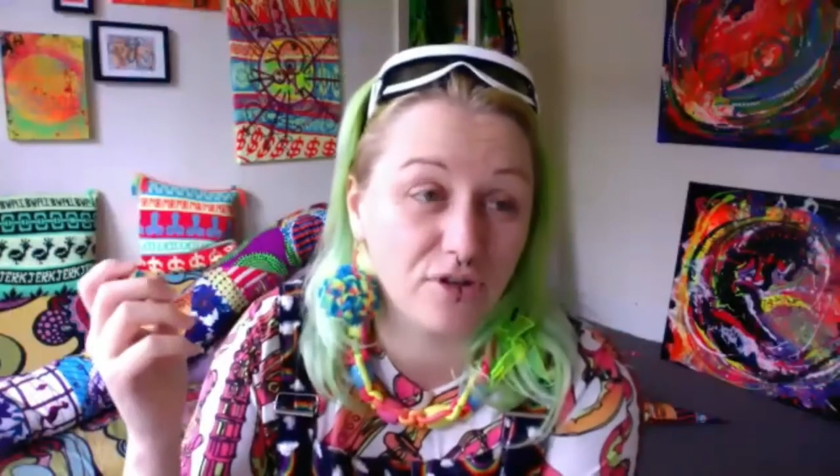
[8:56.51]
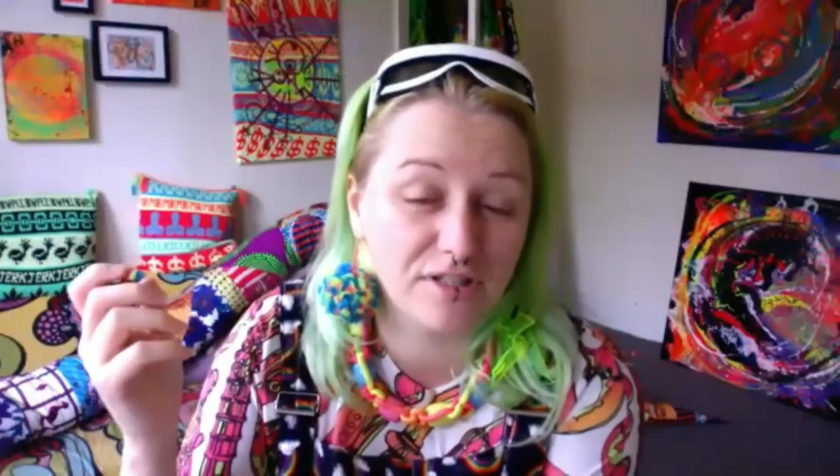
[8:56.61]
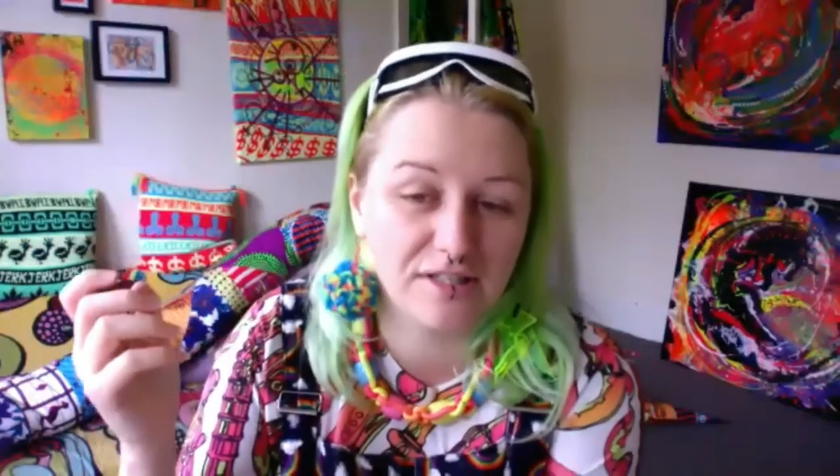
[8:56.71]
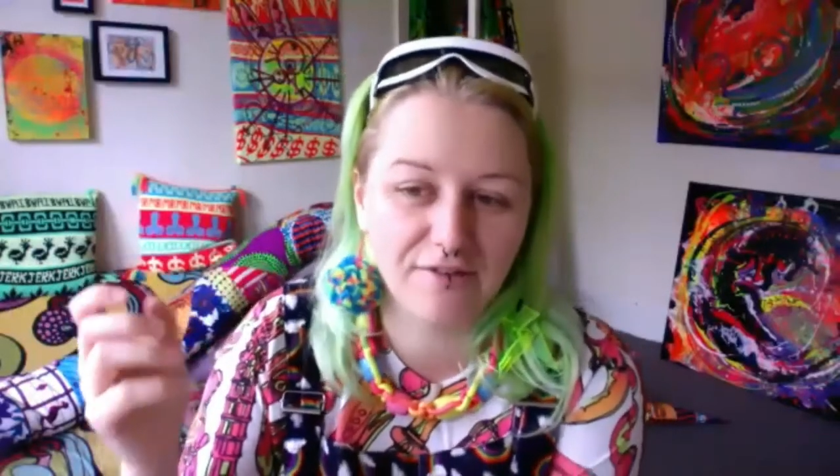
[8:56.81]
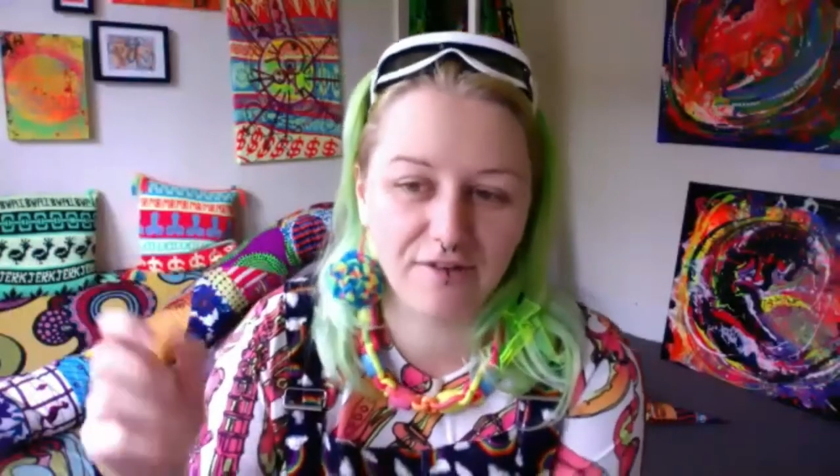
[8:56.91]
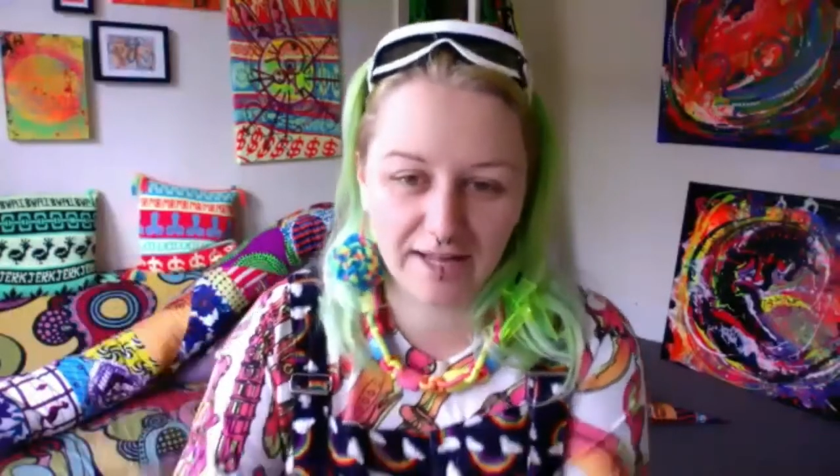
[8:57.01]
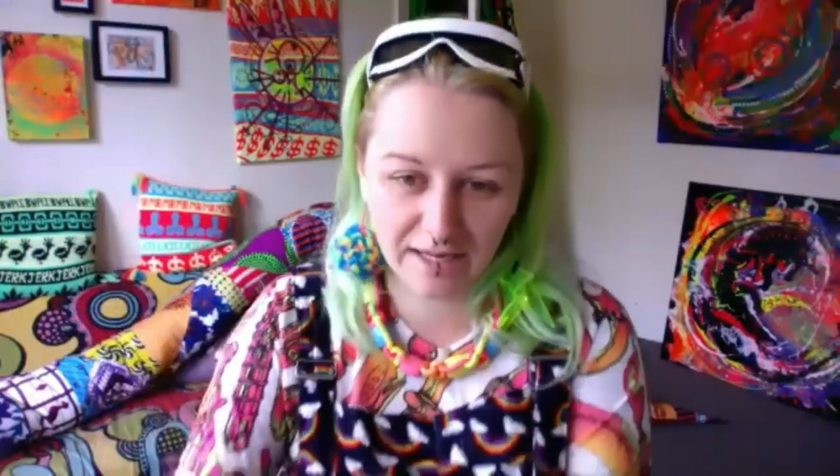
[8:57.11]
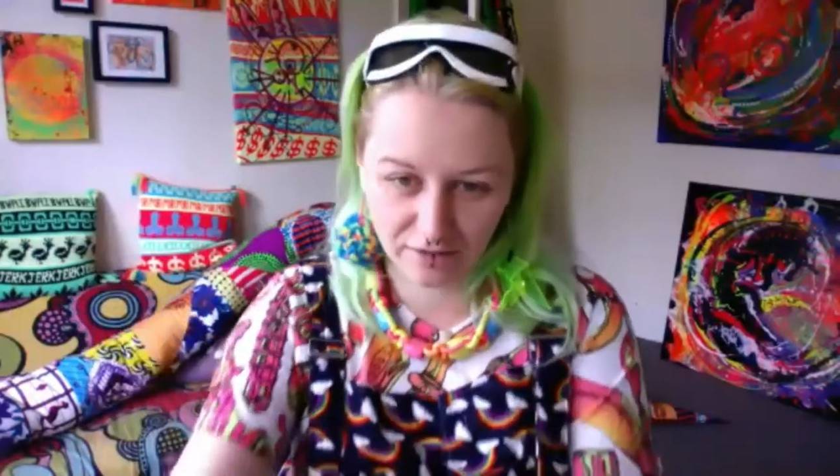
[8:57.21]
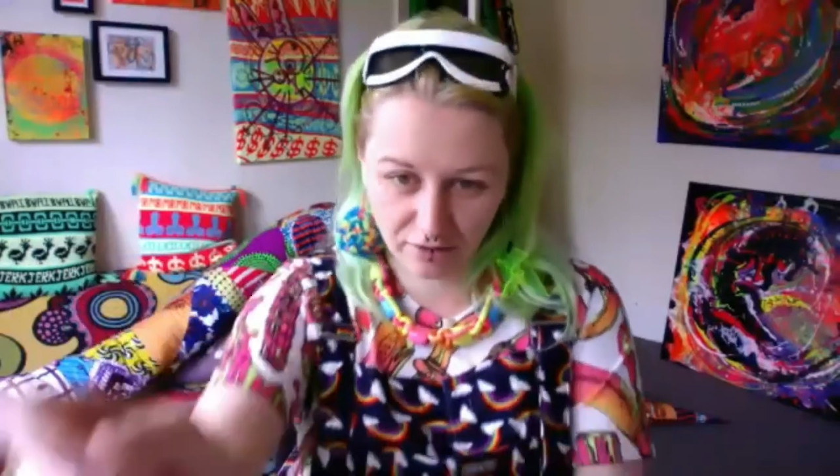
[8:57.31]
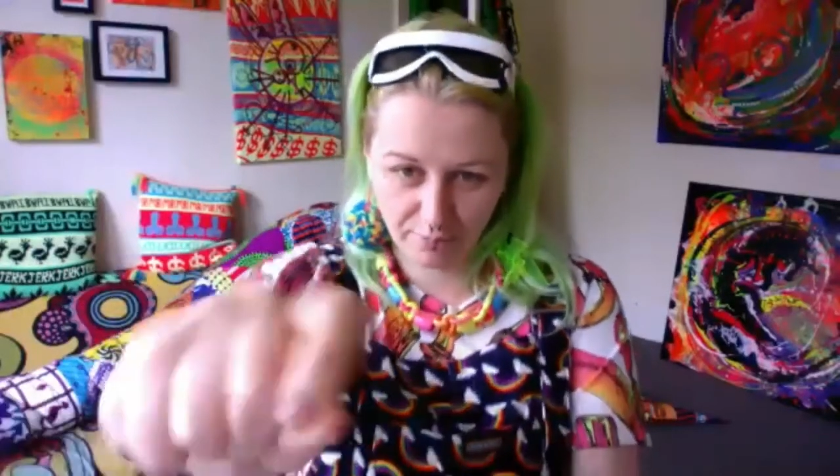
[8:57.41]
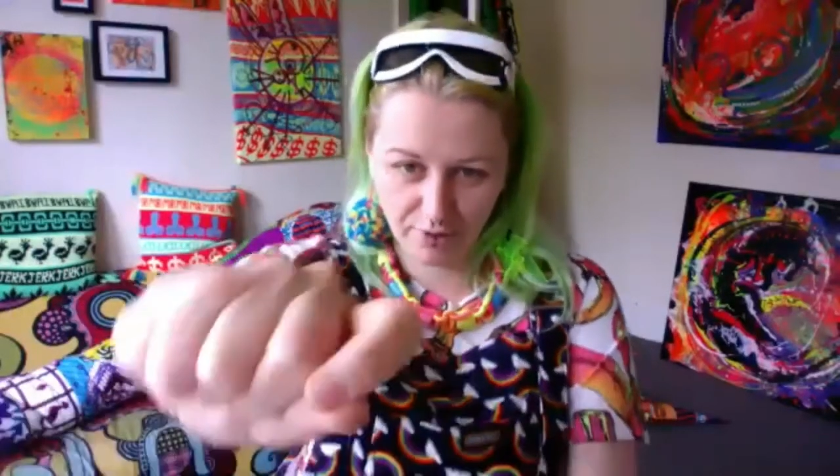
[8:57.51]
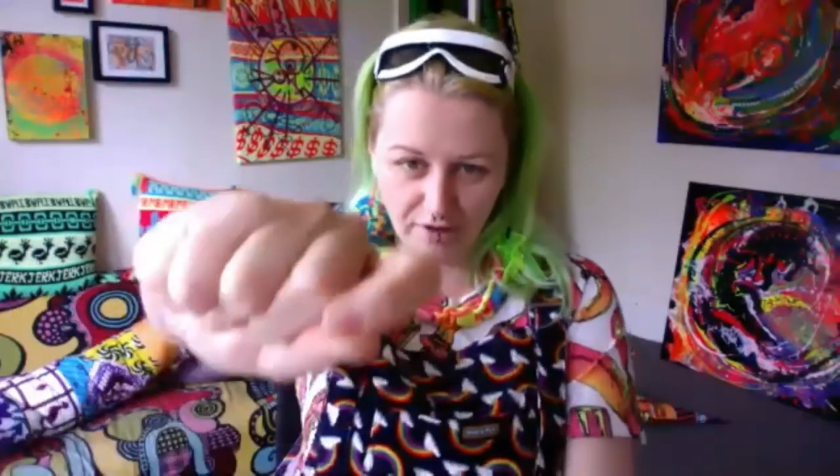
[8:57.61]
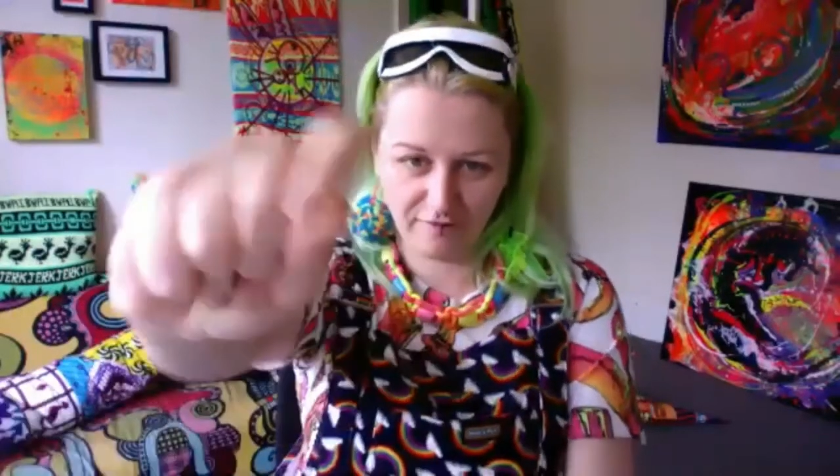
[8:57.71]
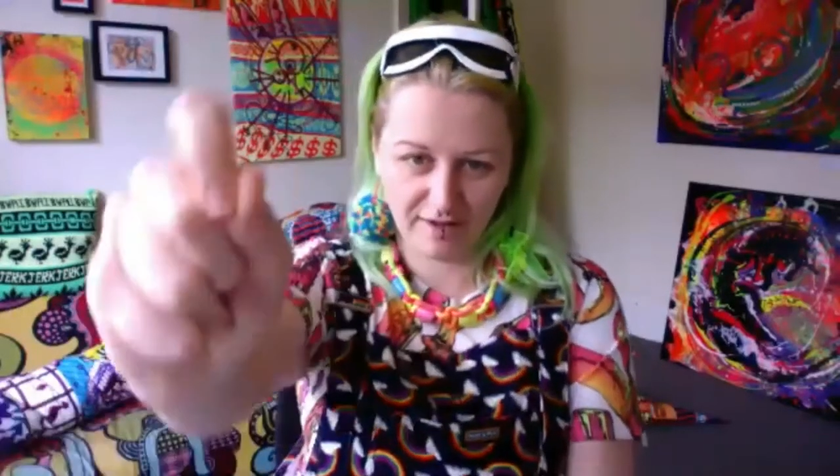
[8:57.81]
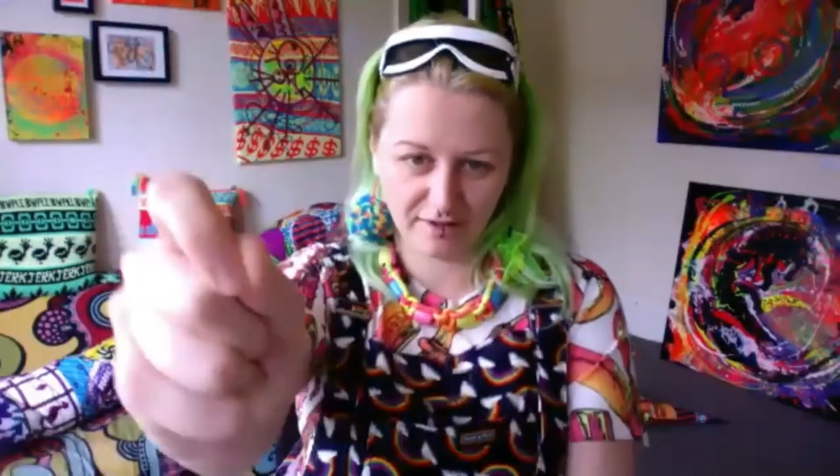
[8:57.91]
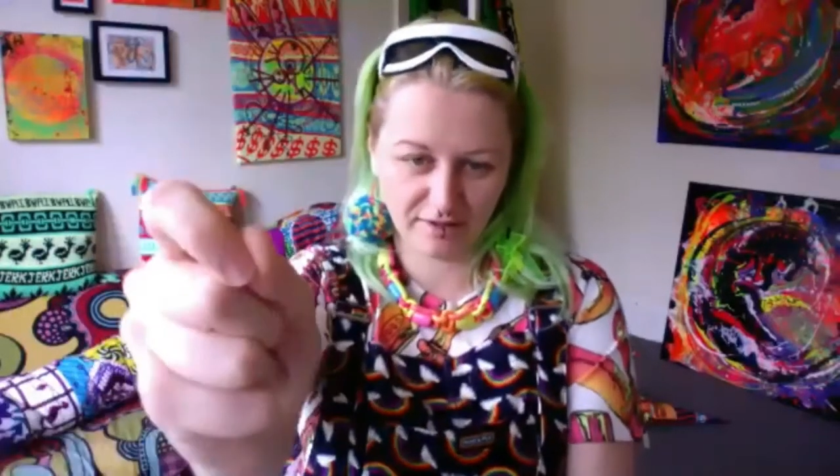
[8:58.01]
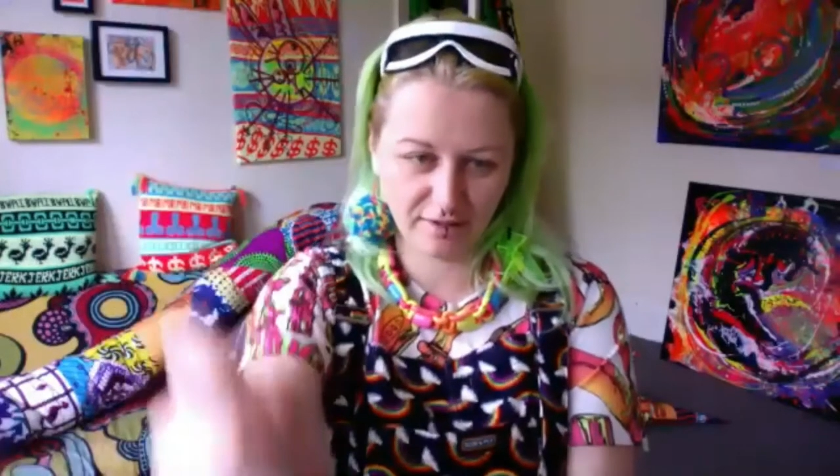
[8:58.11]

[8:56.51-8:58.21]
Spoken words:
It's never like, you know, perfect,